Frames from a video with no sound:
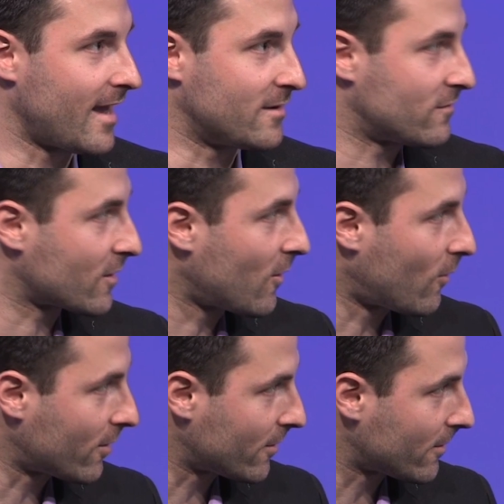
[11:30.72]
end of the
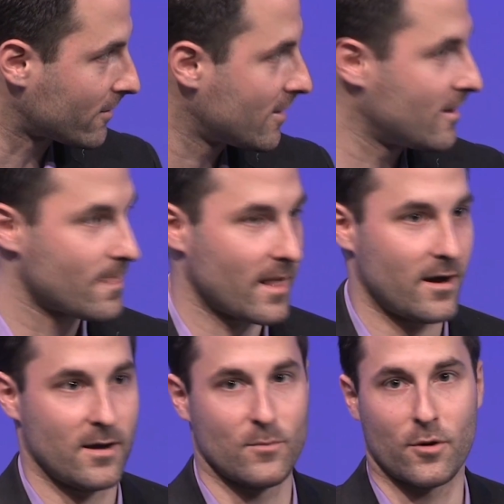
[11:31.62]
quarter
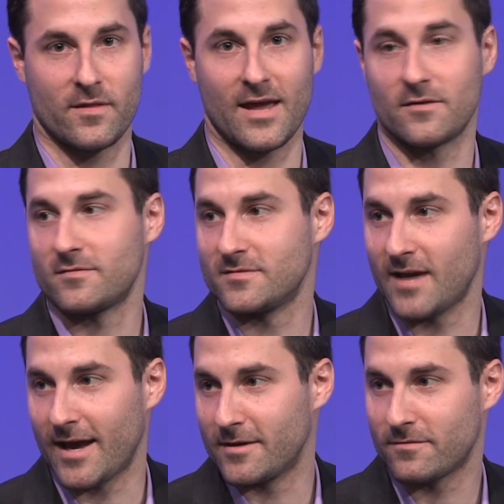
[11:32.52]
or the end of the
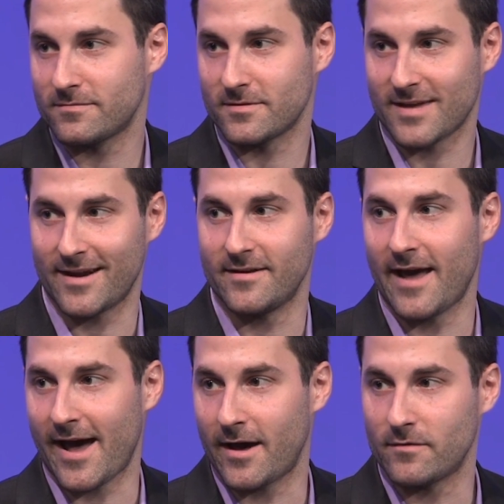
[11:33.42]
day to get a
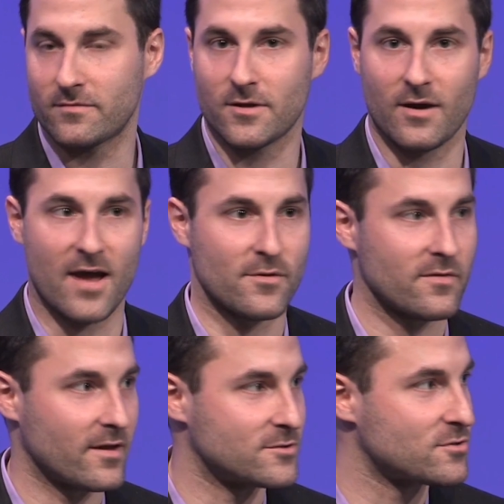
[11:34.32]
NAV.
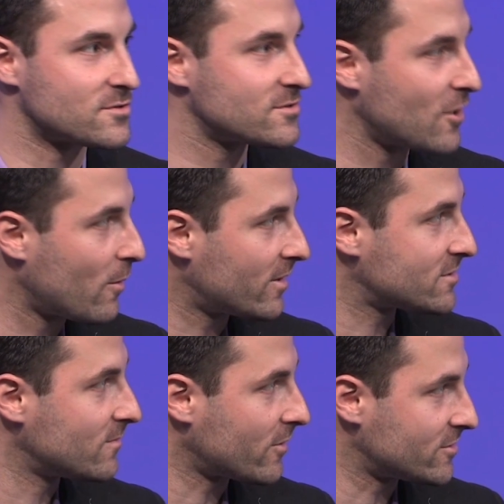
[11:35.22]
Everything's just so
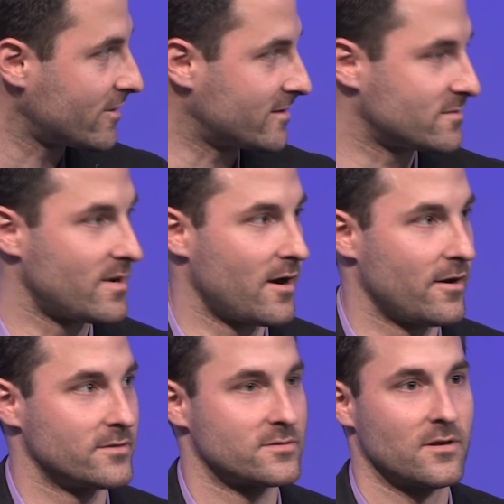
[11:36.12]
much more
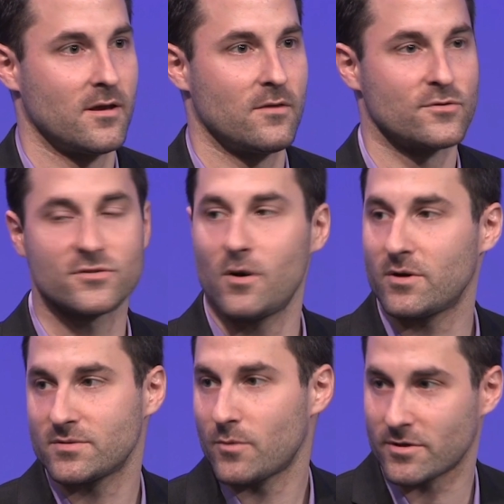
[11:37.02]
transparent. There's so
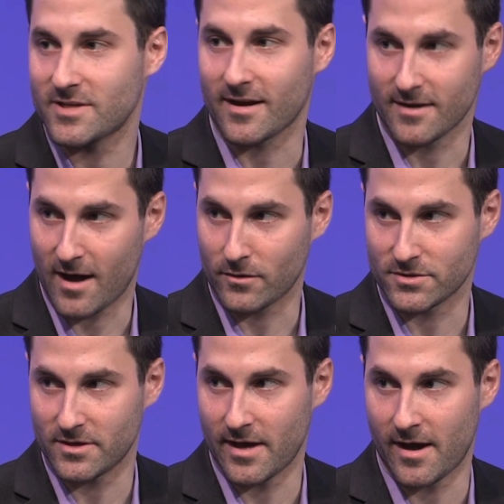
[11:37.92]
much more
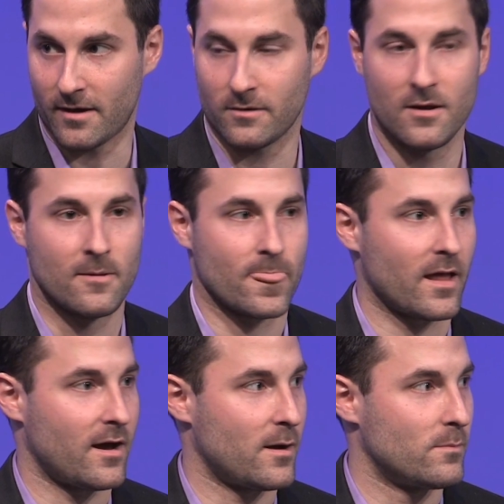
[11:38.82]
technology now
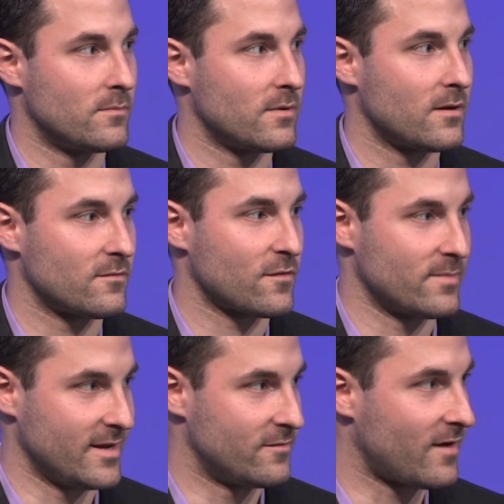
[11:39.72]

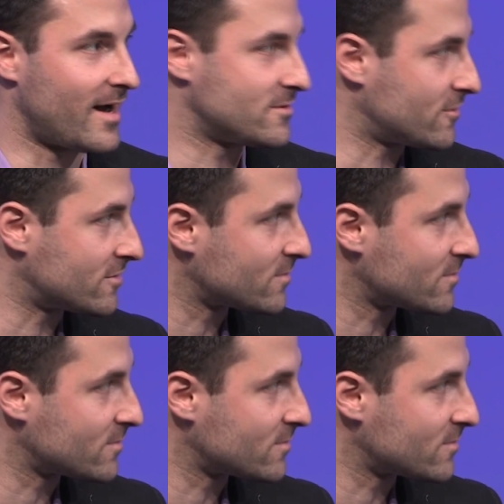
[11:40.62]
from the advisor's